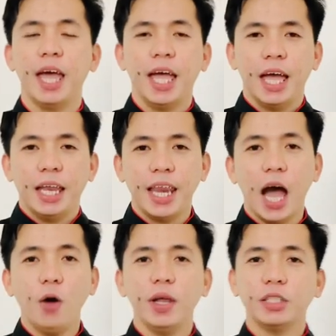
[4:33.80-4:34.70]

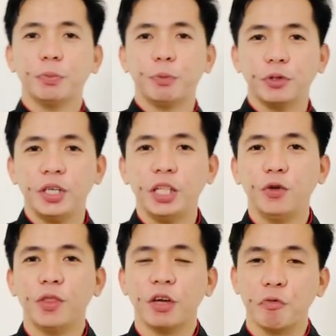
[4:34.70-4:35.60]
Now, let's proceed to
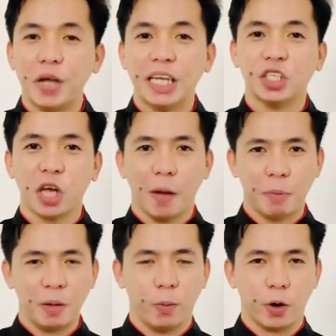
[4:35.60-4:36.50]
the green
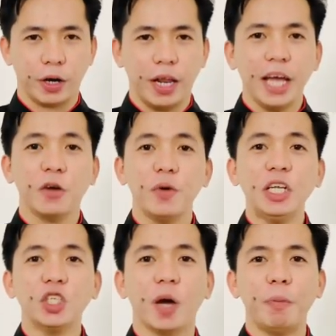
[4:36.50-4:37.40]
chopping board. A
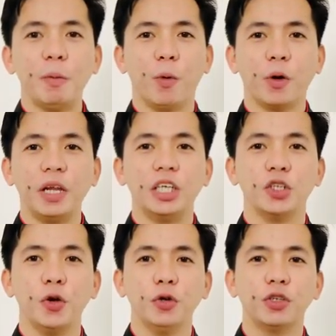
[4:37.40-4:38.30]
green chopping board is
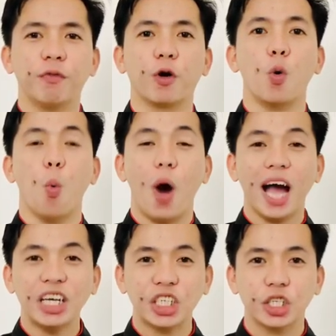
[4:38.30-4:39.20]
used for
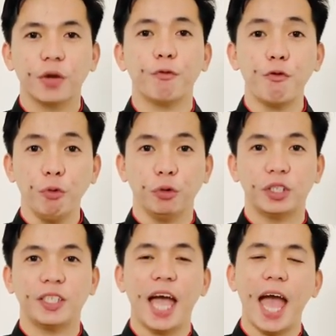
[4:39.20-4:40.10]
washed
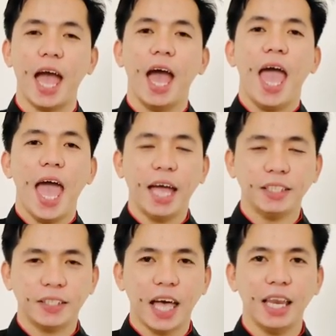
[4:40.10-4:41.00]
fruits and
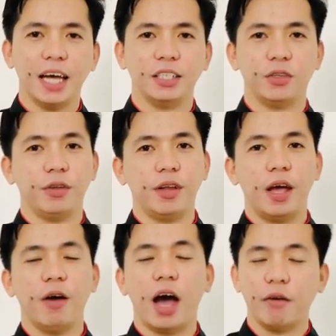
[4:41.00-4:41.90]
salad
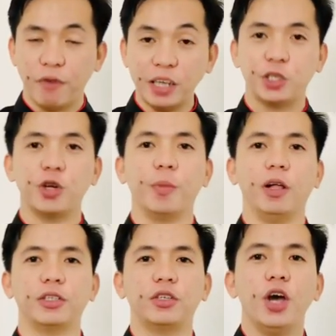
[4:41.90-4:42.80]

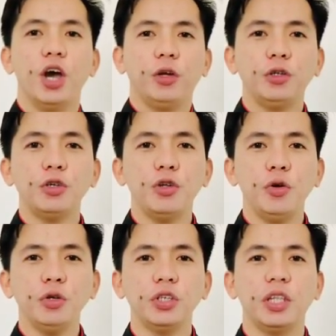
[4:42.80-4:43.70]
vegetables. You should
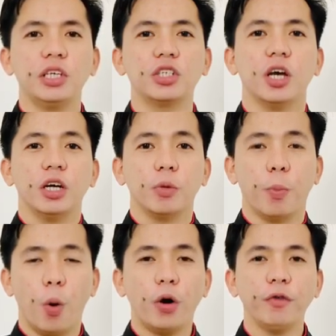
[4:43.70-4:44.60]
use this
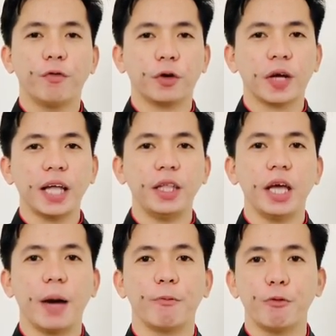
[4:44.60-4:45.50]
board for cutting
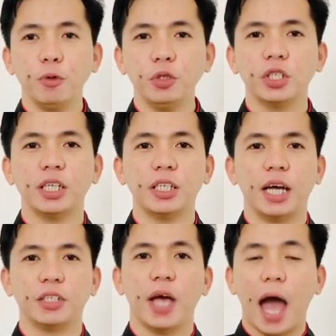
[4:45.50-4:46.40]
up fruits such
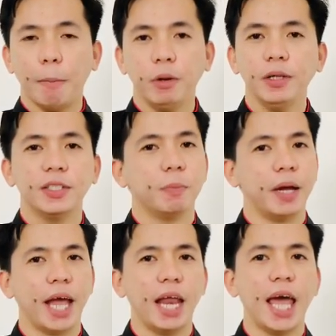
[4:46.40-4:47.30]
as apples,
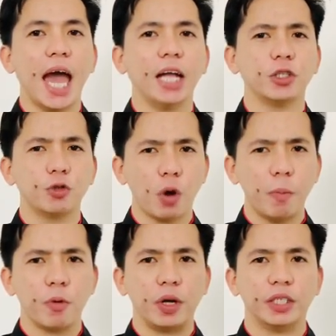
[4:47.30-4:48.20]
banana, and
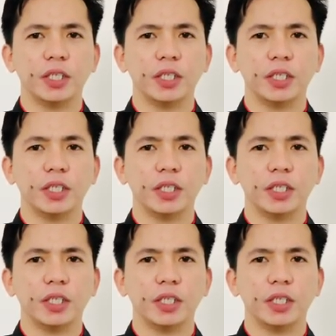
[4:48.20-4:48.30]
strawberries.